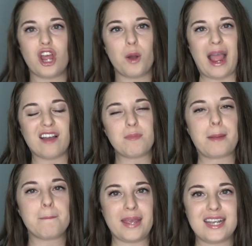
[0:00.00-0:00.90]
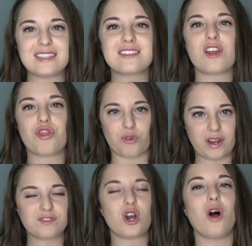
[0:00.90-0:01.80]
know I have my biggest
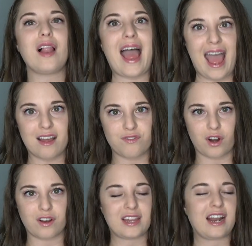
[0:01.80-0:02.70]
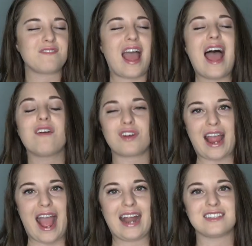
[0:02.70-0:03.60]
thrift haul ever that I've
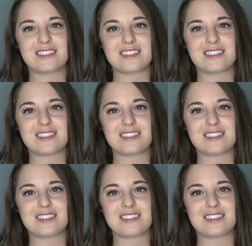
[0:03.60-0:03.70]
ever had.